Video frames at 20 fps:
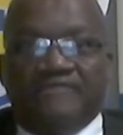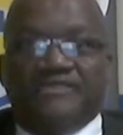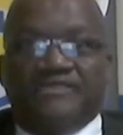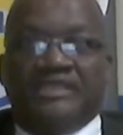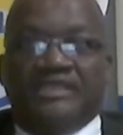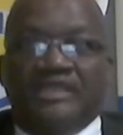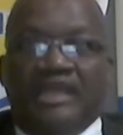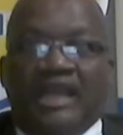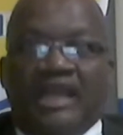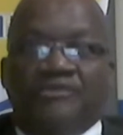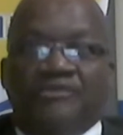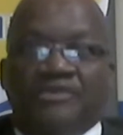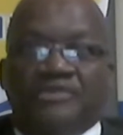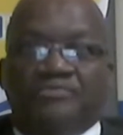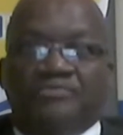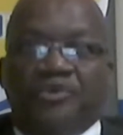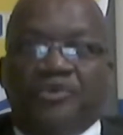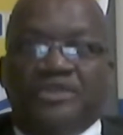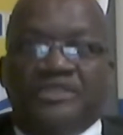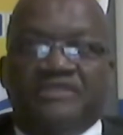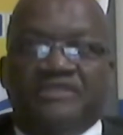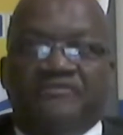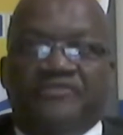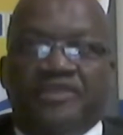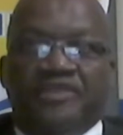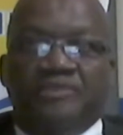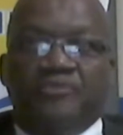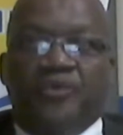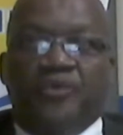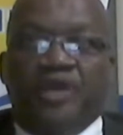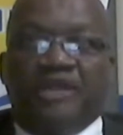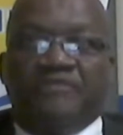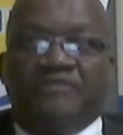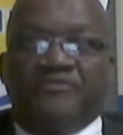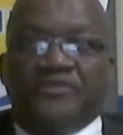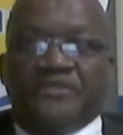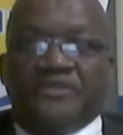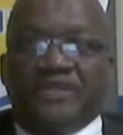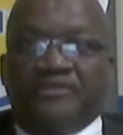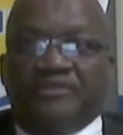drafted a language policy
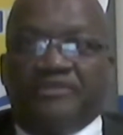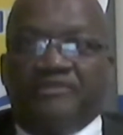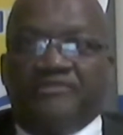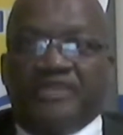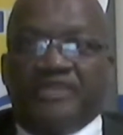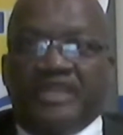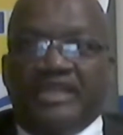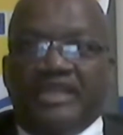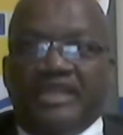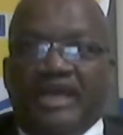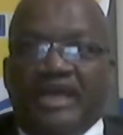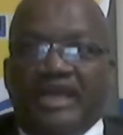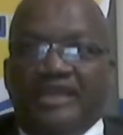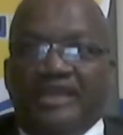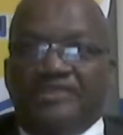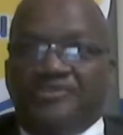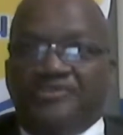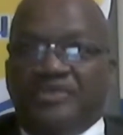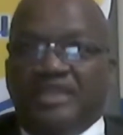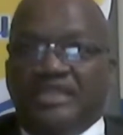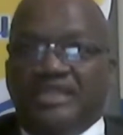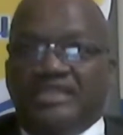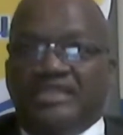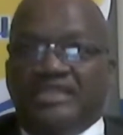framework for South African higher